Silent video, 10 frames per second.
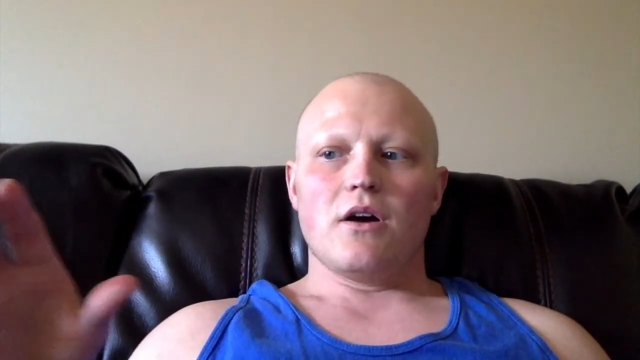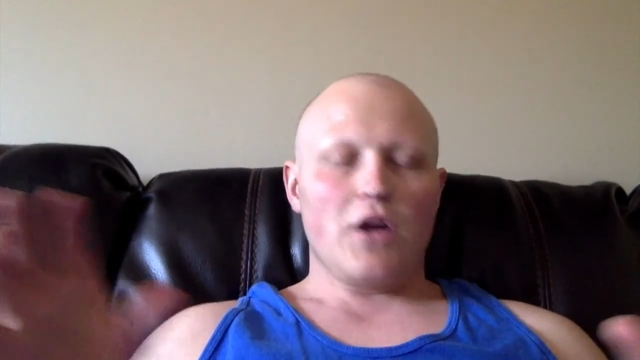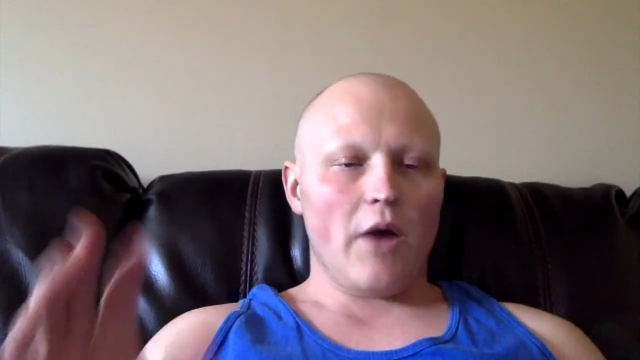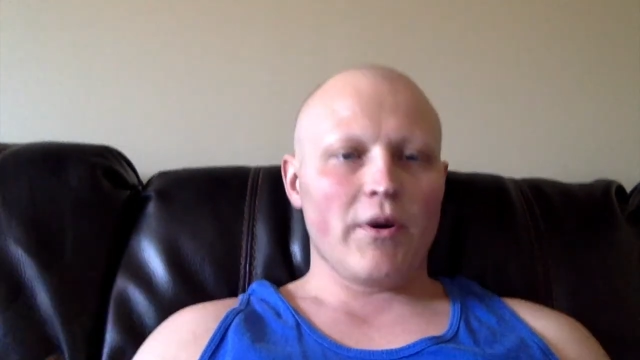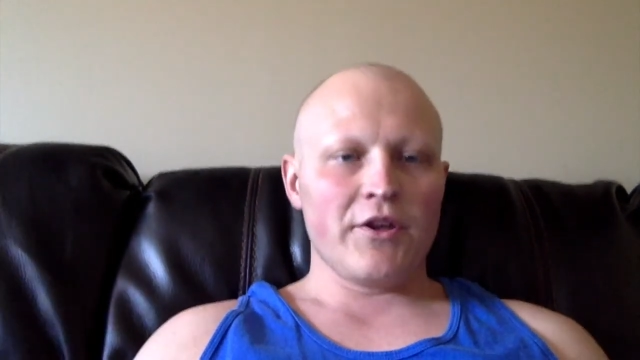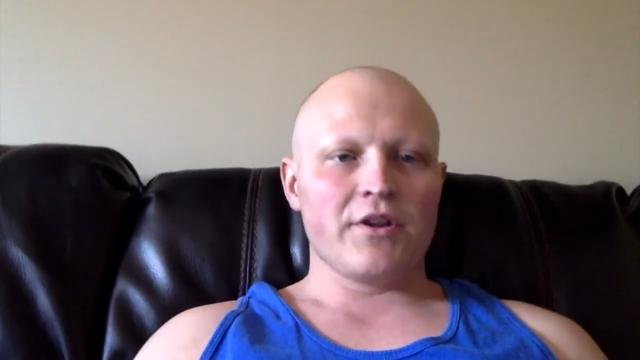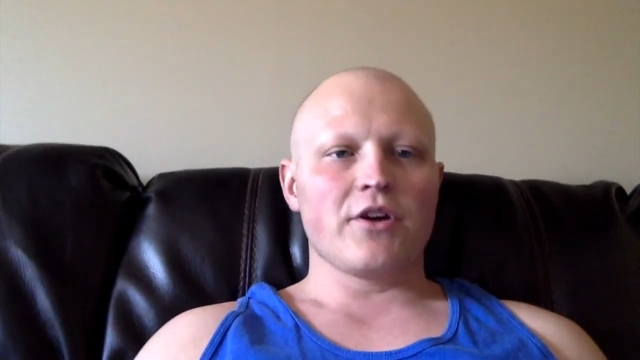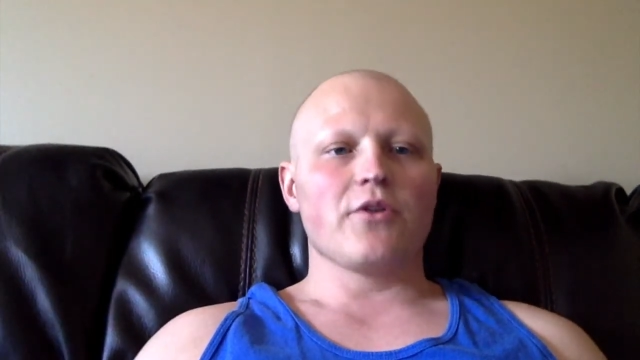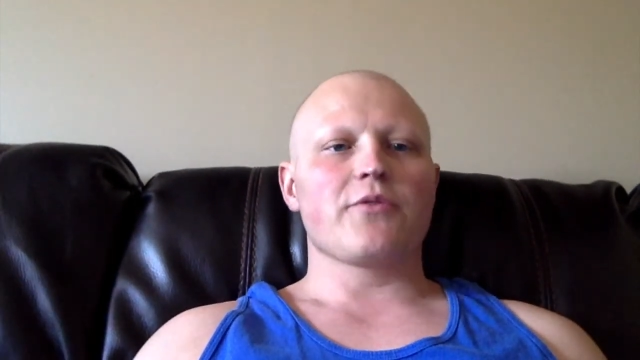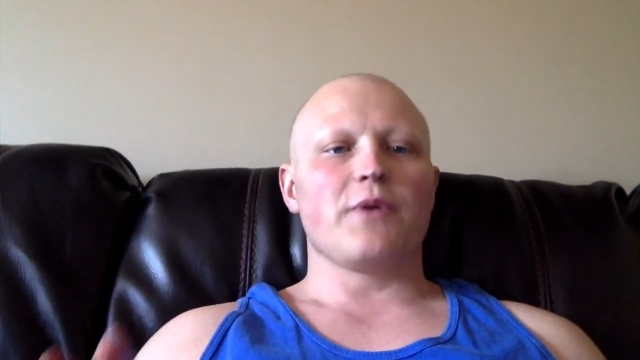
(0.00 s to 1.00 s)
I want you to
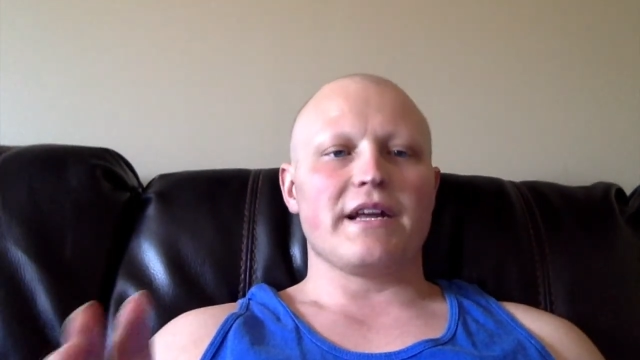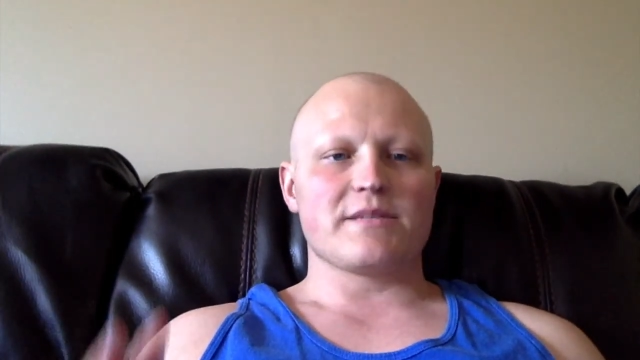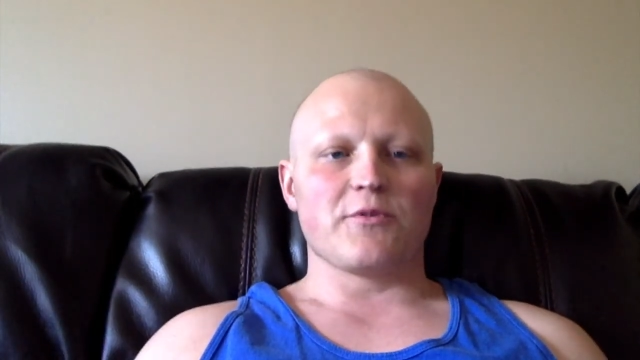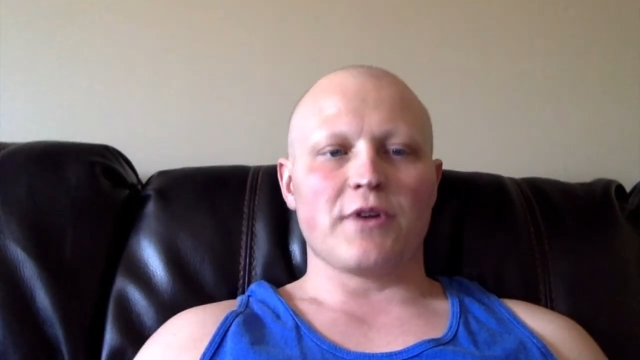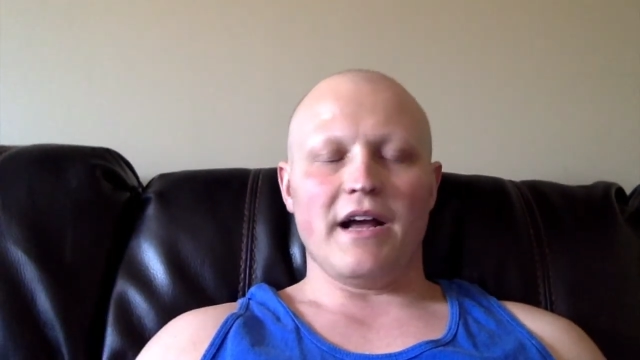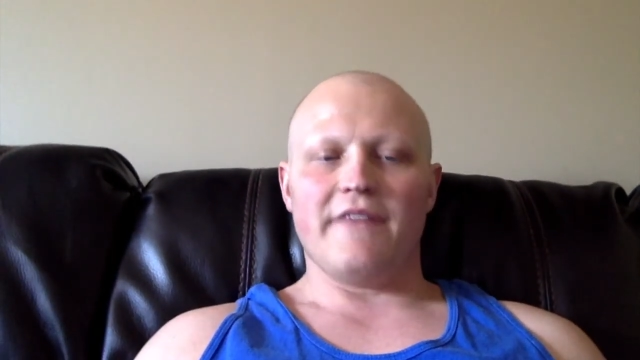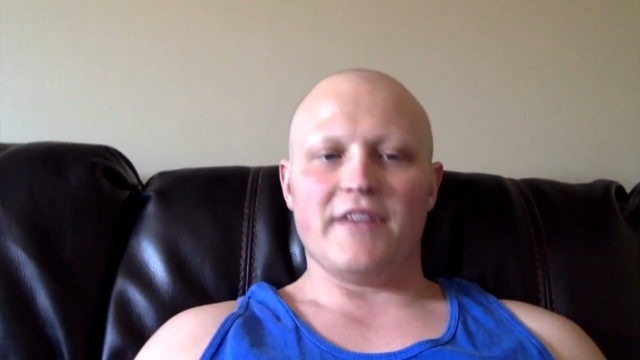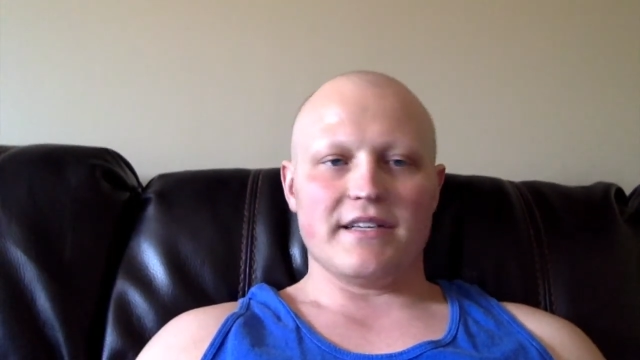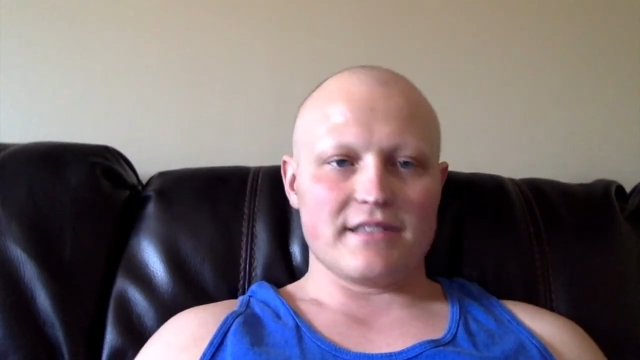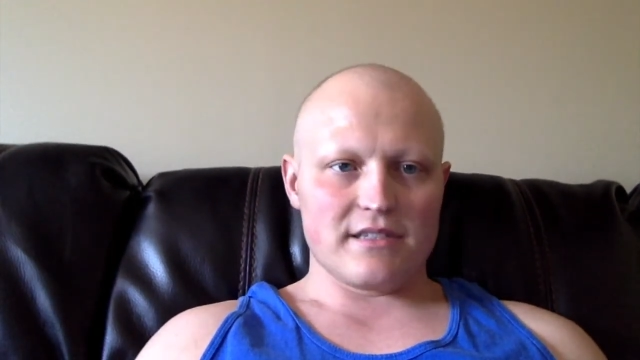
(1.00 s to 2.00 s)
go with what has more evidence.